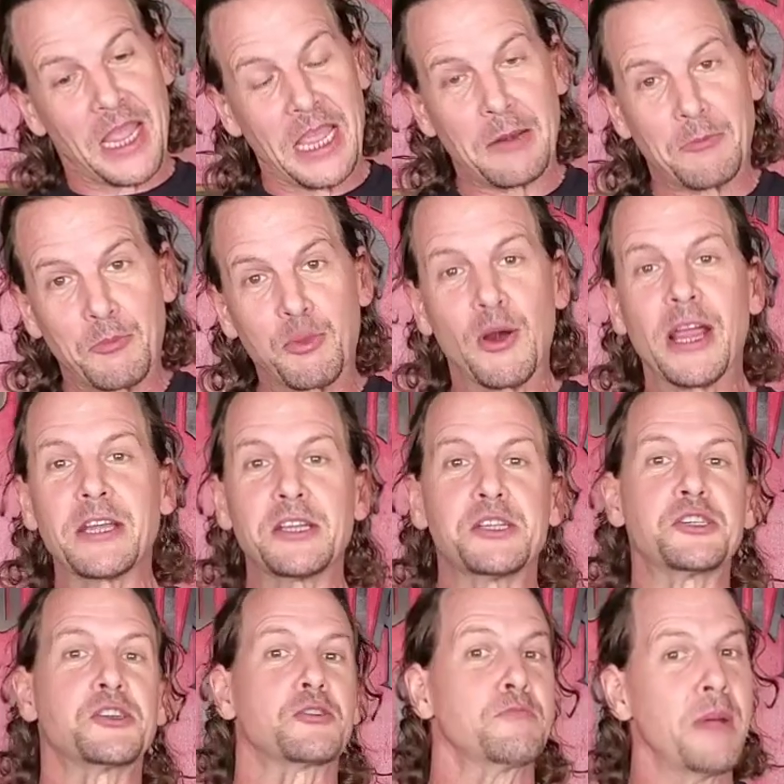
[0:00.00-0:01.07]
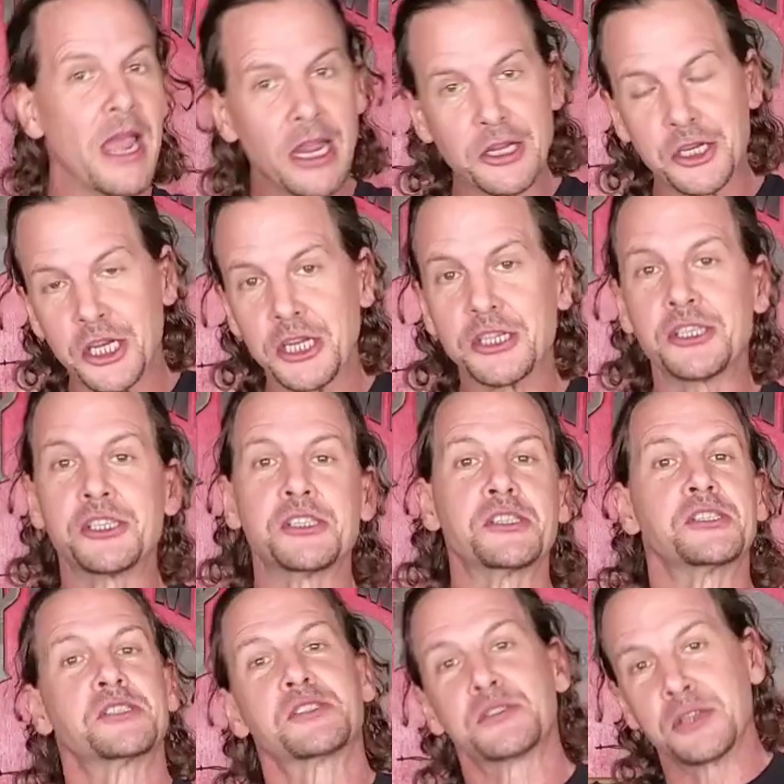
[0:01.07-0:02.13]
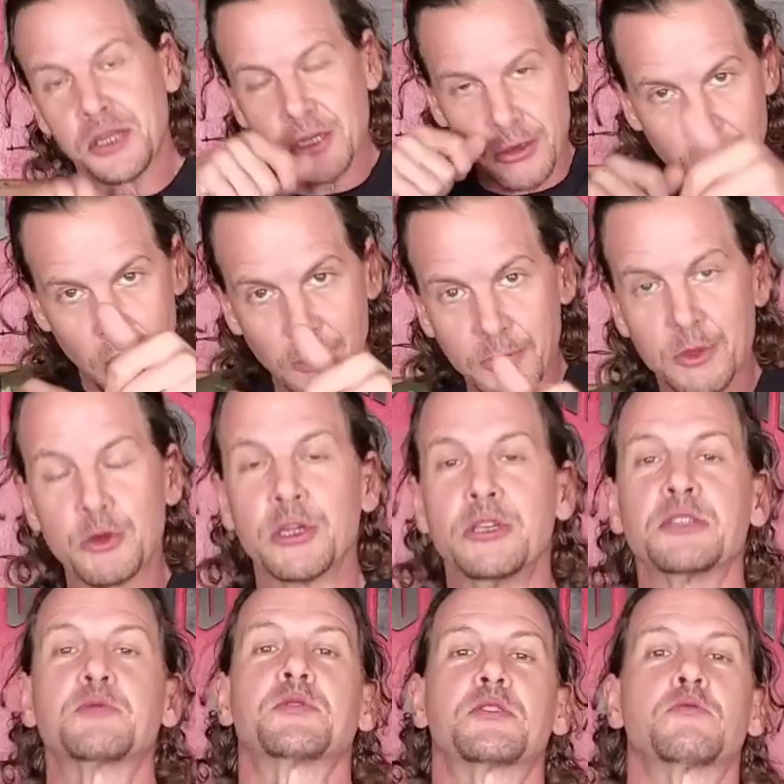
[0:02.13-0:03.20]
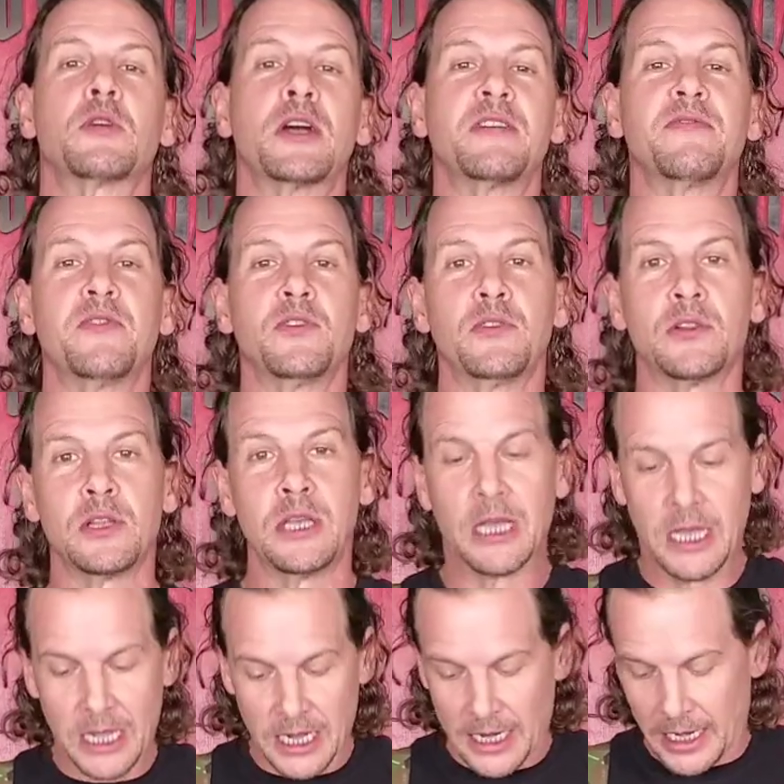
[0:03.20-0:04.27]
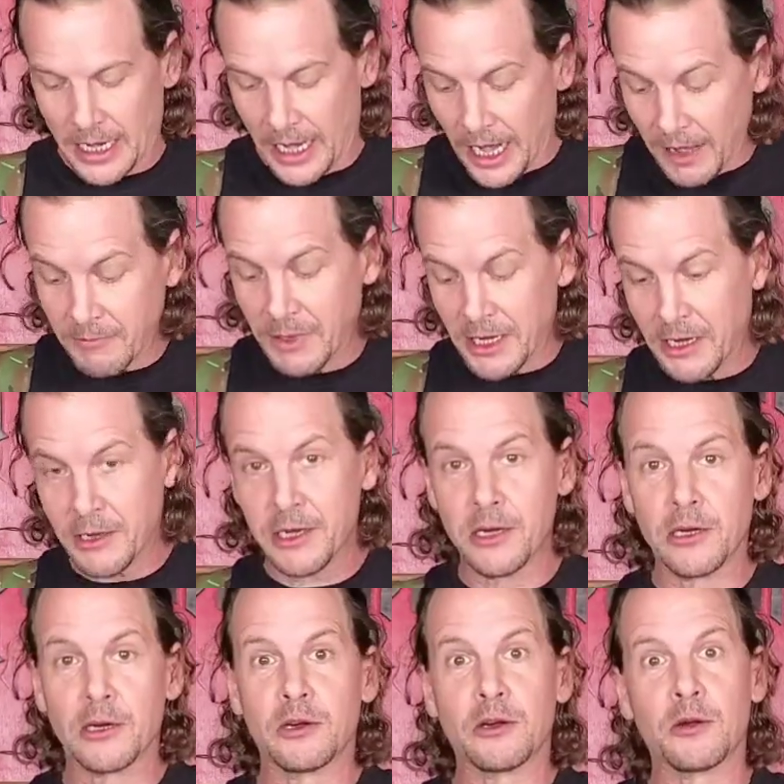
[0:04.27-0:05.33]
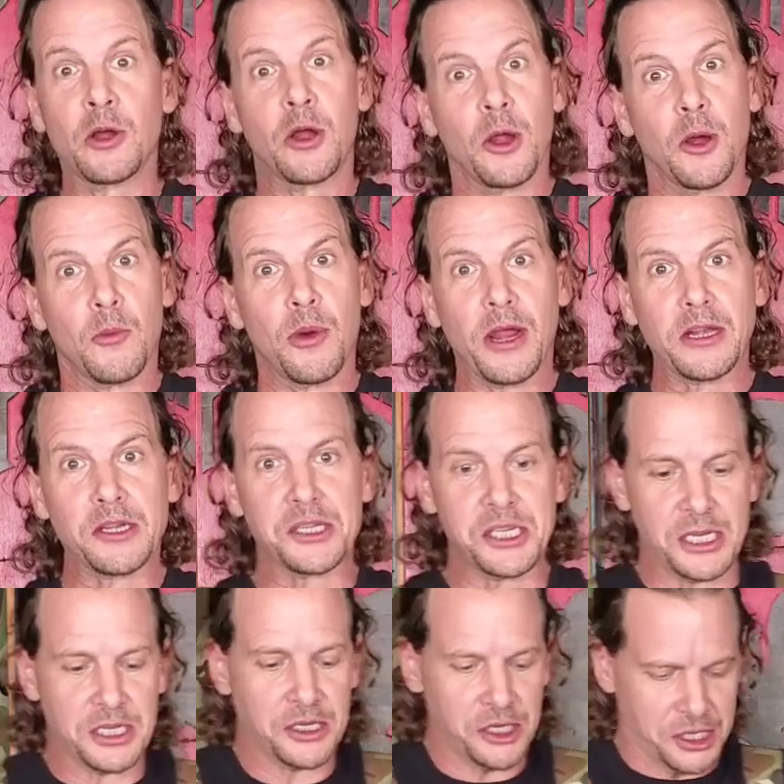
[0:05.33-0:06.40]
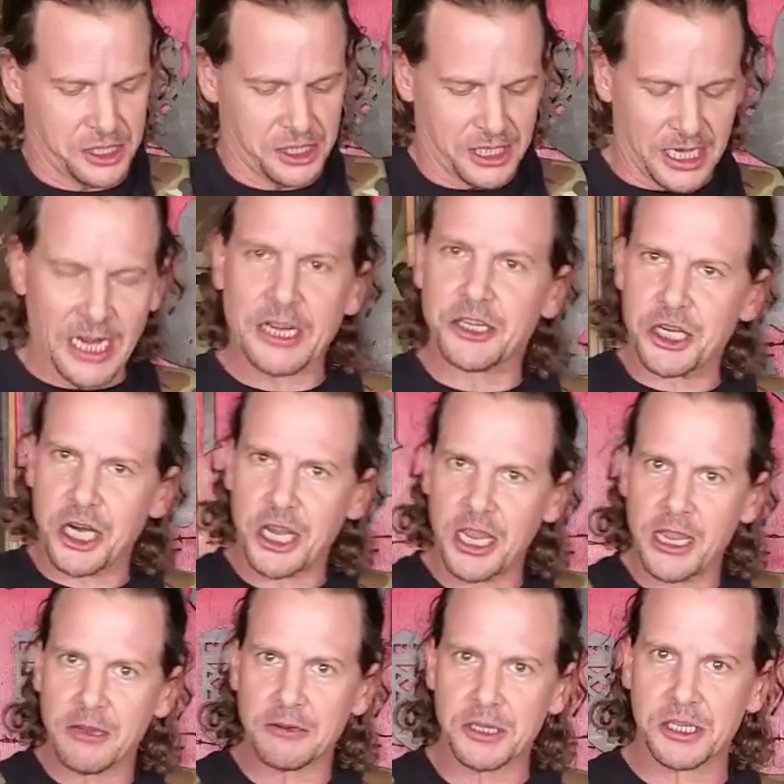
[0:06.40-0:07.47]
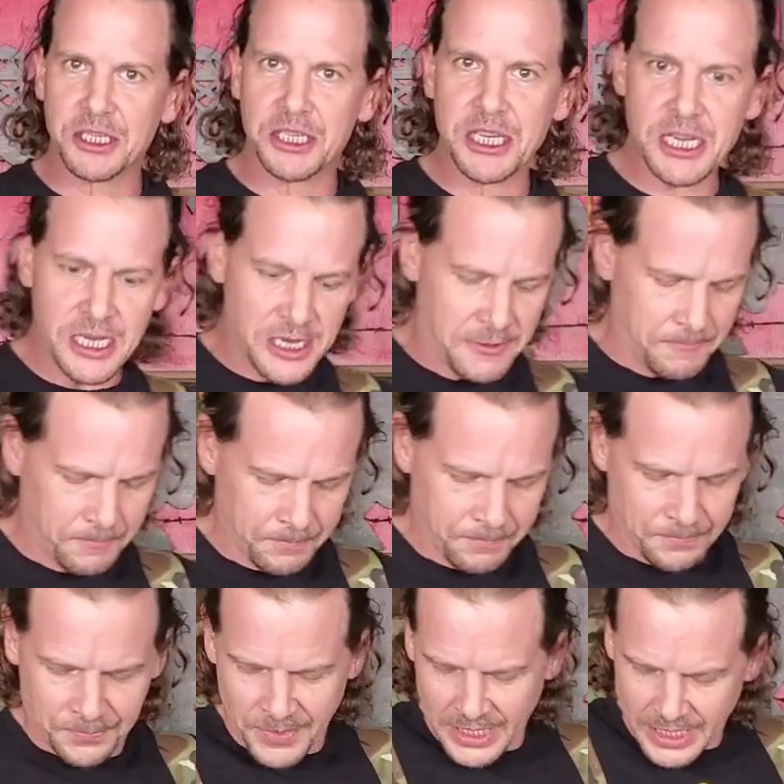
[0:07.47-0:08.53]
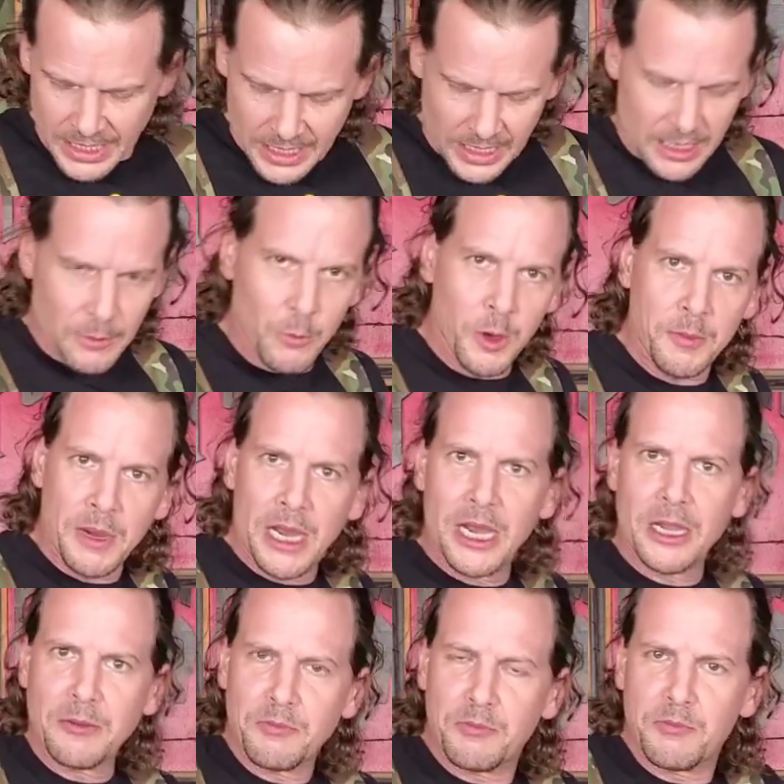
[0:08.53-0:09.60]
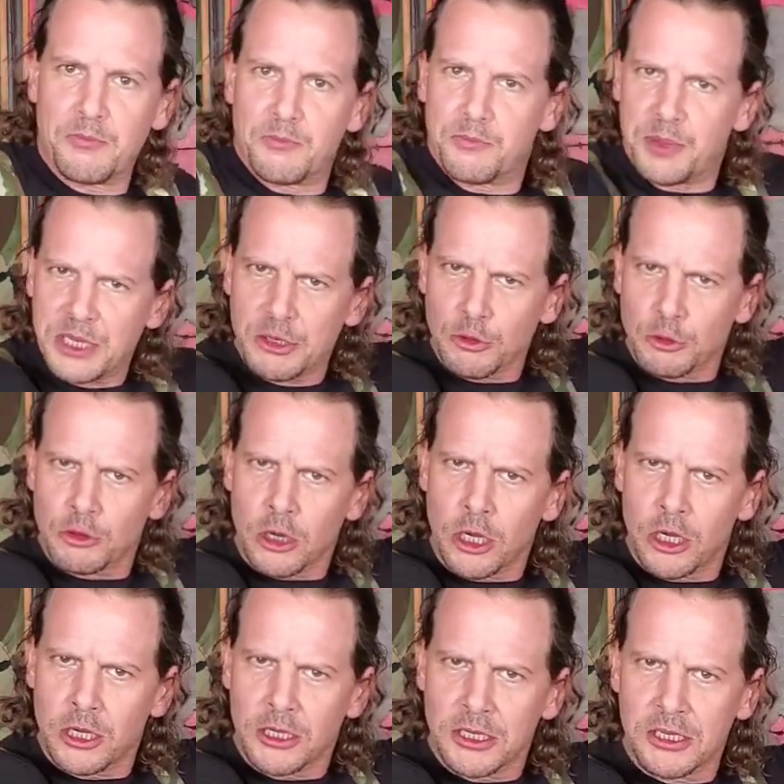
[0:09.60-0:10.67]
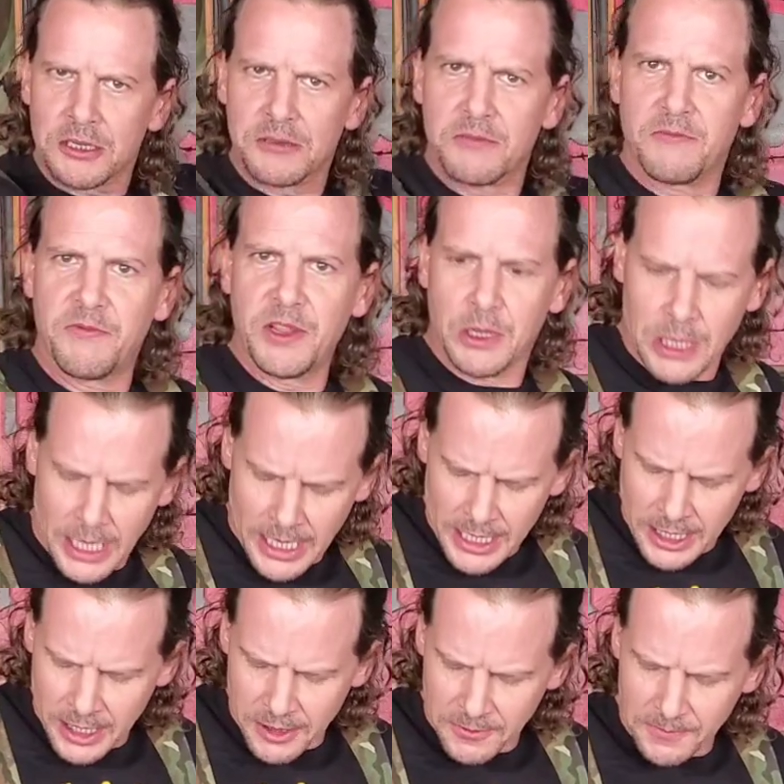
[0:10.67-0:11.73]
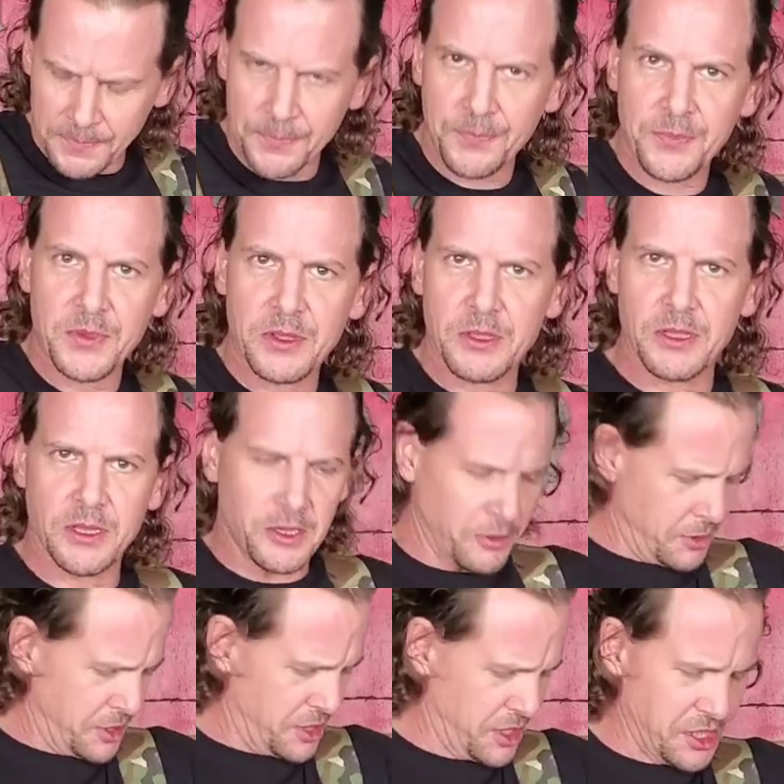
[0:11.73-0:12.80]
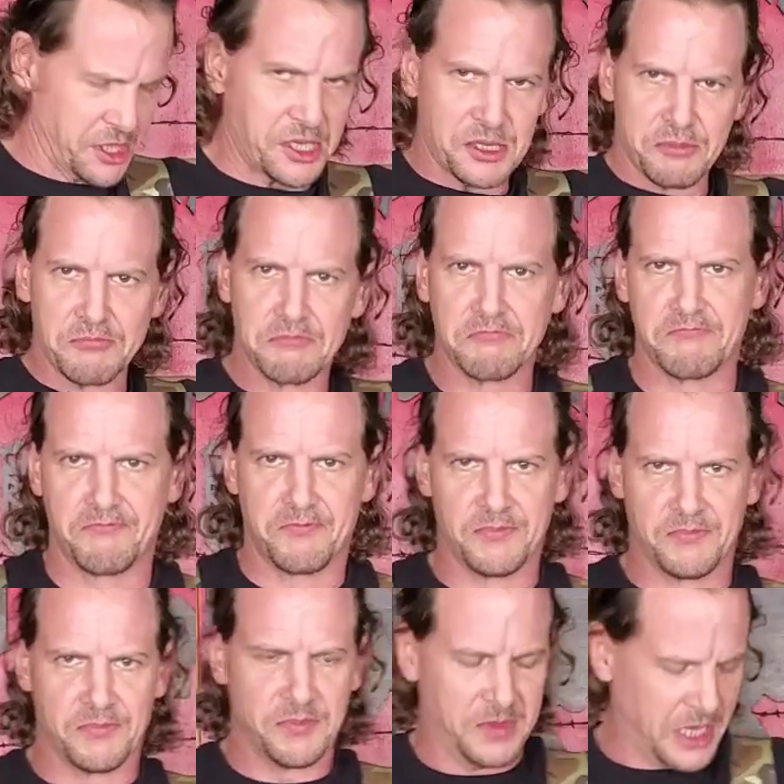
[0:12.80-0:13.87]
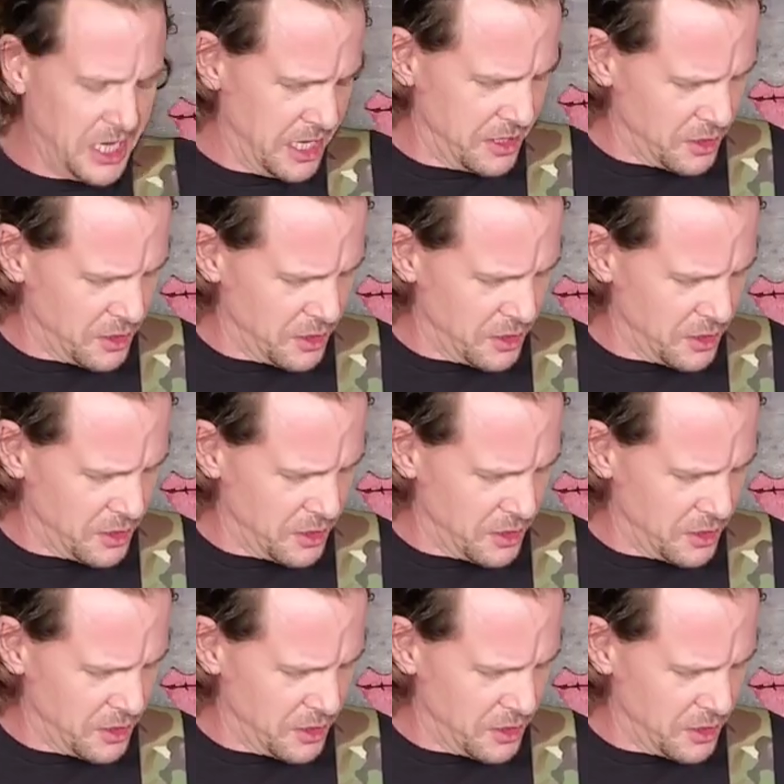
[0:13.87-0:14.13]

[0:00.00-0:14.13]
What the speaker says: and practice your mag changes, your up drills with the rifle. I've been out here practicing, just kind of checking out to see what my pistol draws feel like. You know, does this get